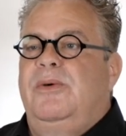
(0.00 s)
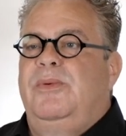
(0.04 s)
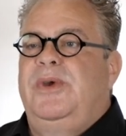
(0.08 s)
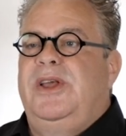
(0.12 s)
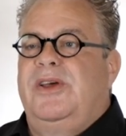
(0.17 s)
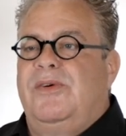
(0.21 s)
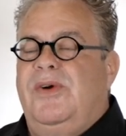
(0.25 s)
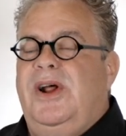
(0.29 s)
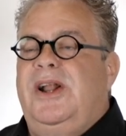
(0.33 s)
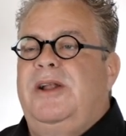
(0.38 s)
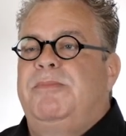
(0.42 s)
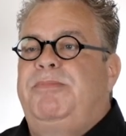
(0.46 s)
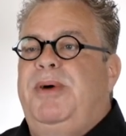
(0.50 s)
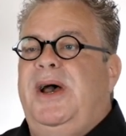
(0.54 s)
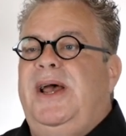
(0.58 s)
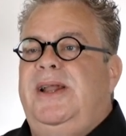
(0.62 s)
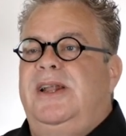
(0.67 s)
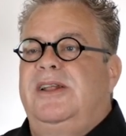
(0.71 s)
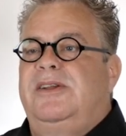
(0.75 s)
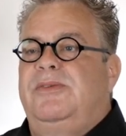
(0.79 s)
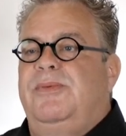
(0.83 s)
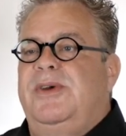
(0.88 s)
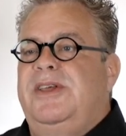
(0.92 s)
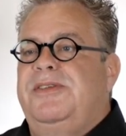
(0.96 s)
We run a
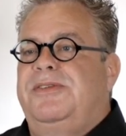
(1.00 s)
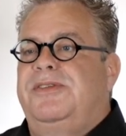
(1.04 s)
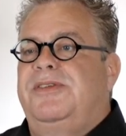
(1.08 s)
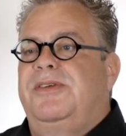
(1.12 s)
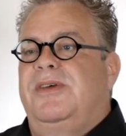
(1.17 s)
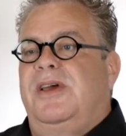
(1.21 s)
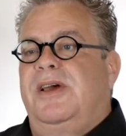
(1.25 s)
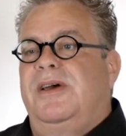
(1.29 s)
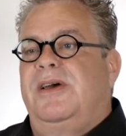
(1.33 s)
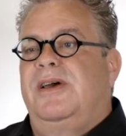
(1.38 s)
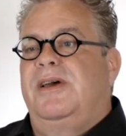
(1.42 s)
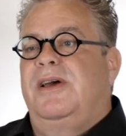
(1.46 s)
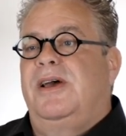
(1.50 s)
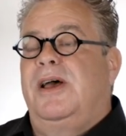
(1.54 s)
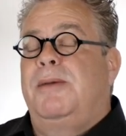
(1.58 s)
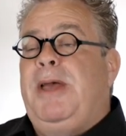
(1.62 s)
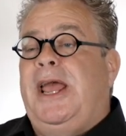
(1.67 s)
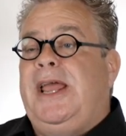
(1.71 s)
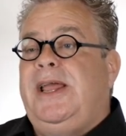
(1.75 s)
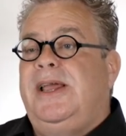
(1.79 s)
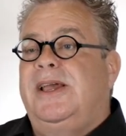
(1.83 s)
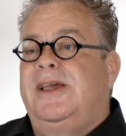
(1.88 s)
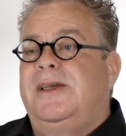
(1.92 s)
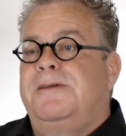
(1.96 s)
pilot with uh, a
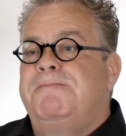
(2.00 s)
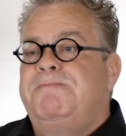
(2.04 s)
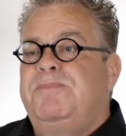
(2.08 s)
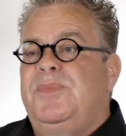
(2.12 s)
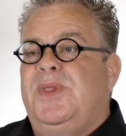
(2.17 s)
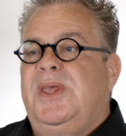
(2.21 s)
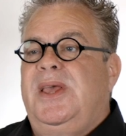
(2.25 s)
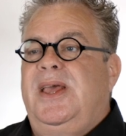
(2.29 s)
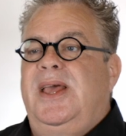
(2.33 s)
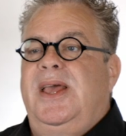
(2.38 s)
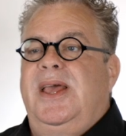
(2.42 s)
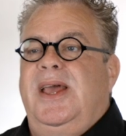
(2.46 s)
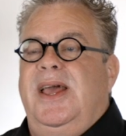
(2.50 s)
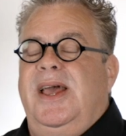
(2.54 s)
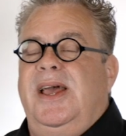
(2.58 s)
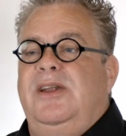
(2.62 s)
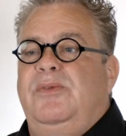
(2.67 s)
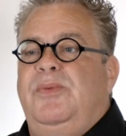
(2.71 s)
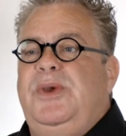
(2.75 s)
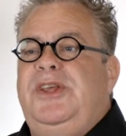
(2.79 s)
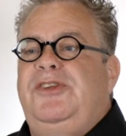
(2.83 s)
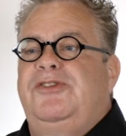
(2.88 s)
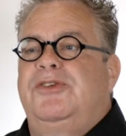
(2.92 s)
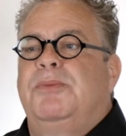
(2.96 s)
bank
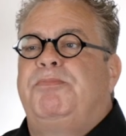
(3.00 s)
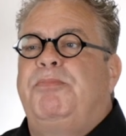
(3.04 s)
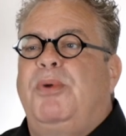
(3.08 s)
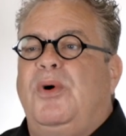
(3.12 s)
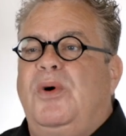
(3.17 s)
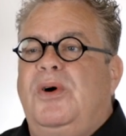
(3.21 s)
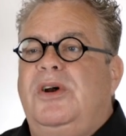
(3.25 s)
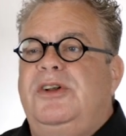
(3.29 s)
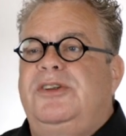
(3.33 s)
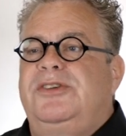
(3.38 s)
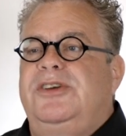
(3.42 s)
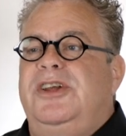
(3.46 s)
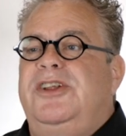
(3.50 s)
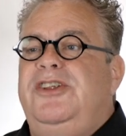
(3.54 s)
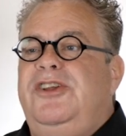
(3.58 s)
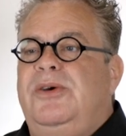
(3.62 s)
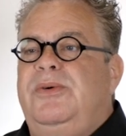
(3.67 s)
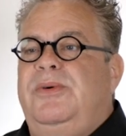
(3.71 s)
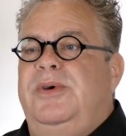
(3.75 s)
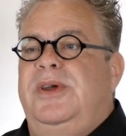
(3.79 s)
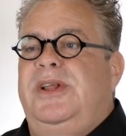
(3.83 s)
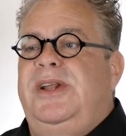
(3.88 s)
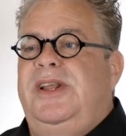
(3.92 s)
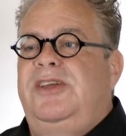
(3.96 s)
and we support a
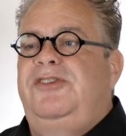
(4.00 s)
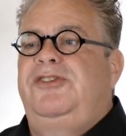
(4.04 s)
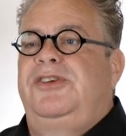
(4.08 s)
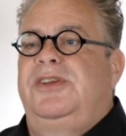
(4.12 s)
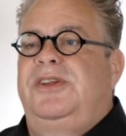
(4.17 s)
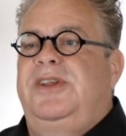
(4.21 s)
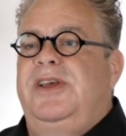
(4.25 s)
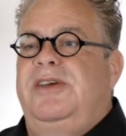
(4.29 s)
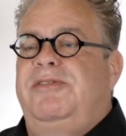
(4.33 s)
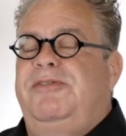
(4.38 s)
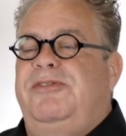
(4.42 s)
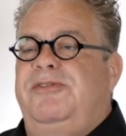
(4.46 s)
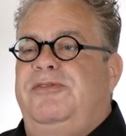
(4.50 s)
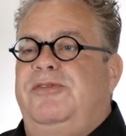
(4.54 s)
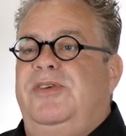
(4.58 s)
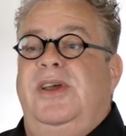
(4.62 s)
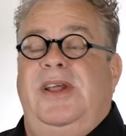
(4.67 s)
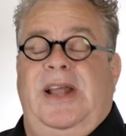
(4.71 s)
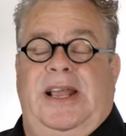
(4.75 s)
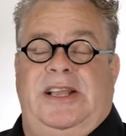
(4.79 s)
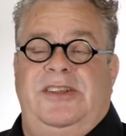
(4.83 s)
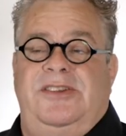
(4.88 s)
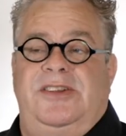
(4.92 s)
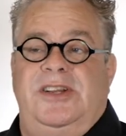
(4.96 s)
new initiative,
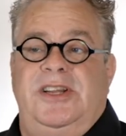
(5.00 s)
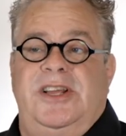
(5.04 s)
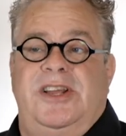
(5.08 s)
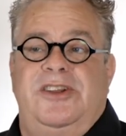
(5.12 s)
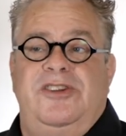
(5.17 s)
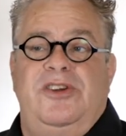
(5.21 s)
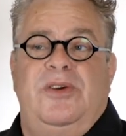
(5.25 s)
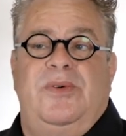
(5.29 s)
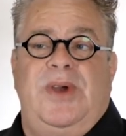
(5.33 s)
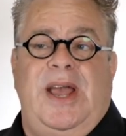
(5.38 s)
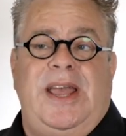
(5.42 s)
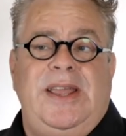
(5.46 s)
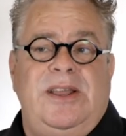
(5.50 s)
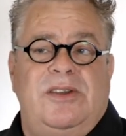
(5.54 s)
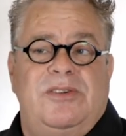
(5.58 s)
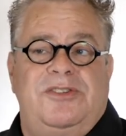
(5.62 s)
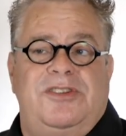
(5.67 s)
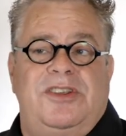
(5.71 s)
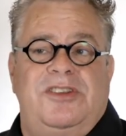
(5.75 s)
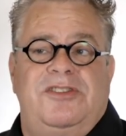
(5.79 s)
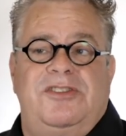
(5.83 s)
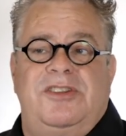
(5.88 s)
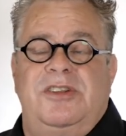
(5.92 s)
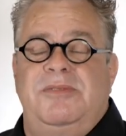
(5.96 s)
actually a new
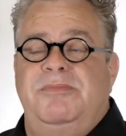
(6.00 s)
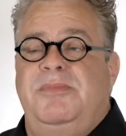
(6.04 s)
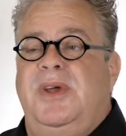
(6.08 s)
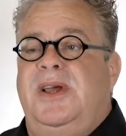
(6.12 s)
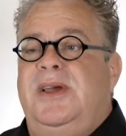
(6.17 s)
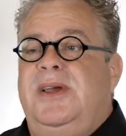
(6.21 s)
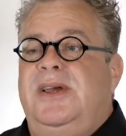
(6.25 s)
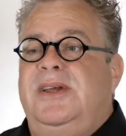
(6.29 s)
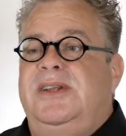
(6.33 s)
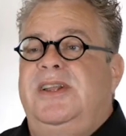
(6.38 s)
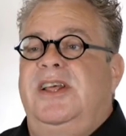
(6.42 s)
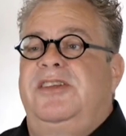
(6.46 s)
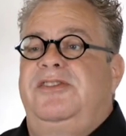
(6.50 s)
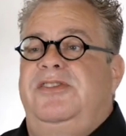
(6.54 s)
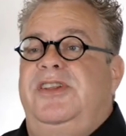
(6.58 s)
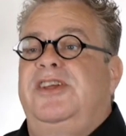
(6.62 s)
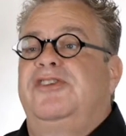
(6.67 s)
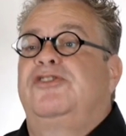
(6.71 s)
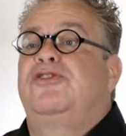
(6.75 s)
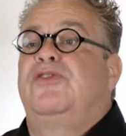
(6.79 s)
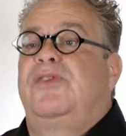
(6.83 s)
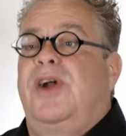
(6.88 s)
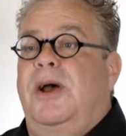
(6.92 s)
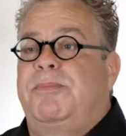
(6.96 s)
ecosystem that
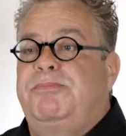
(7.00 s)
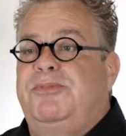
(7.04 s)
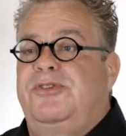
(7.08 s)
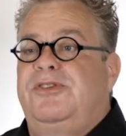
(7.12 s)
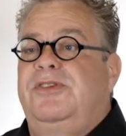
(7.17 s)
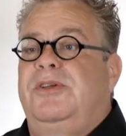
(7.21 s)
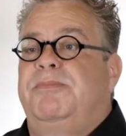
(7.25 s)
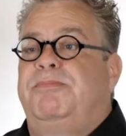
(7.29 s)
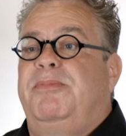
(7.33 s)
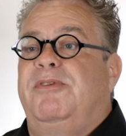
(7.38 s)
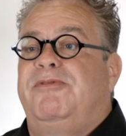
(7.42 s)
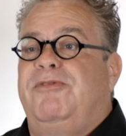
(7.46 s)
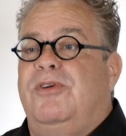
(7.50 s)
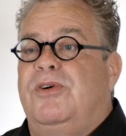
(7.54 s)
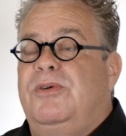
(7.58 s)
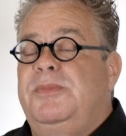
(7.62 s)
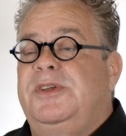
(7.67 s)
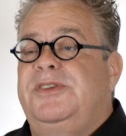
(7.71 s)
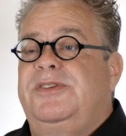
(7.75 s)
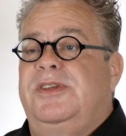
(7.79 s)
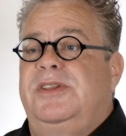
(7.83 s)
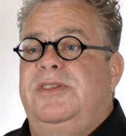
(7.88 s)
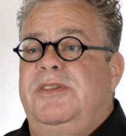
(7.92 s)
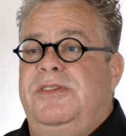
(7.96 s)
disrupts the
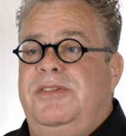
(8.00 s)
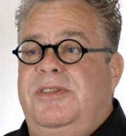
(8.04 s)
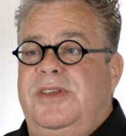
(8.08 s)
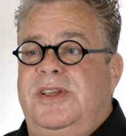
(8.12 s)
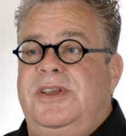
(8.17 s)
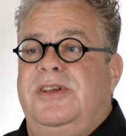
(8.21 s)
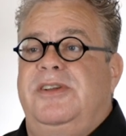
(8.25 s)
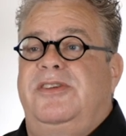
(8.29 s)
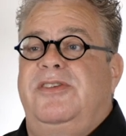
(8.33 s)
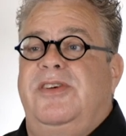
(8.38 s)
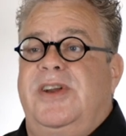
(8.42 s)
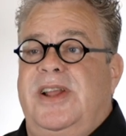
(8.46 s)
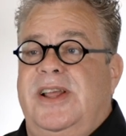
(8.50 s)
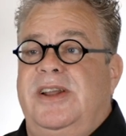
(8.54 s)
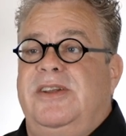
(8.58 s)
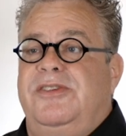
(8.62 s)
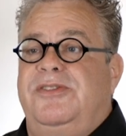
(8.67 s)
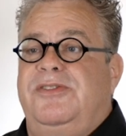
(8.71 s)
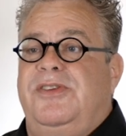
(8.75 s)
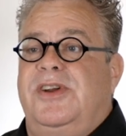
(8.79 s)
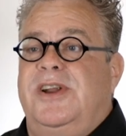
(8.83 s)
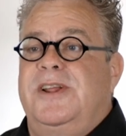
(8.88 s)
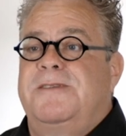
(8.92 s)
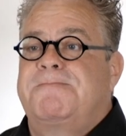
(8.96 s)
performance and the theater
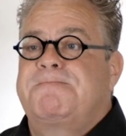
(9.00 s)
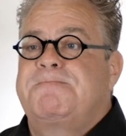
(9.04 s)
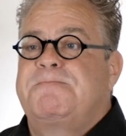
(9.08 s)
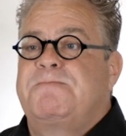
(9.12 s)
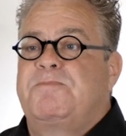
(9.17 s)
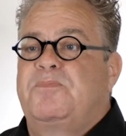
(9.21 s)
industry.